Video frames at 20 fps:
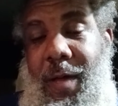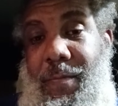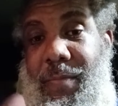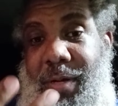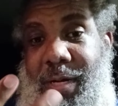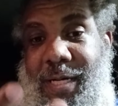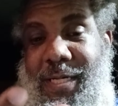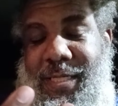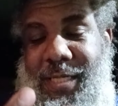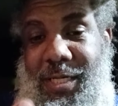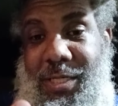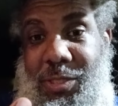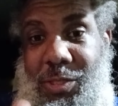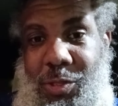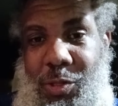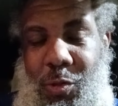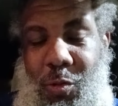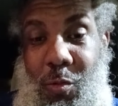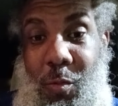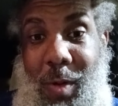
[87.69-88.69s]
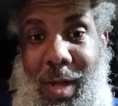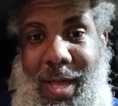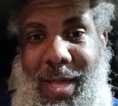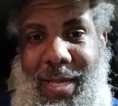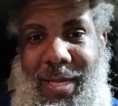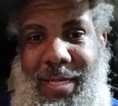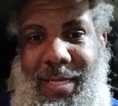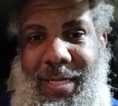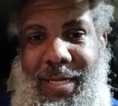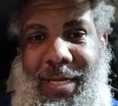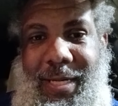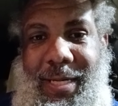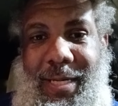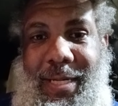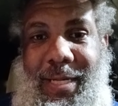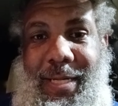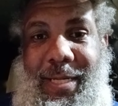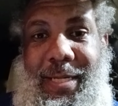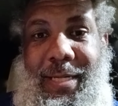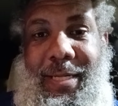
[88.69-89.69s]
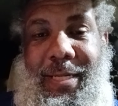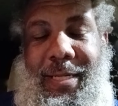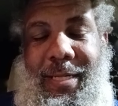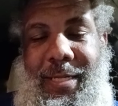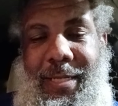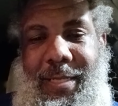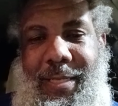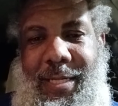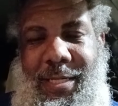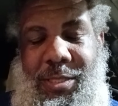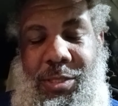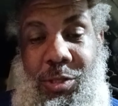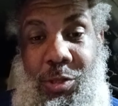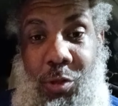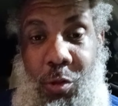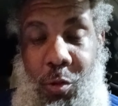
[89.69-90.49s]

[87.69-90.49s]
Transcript: Because there's two ways that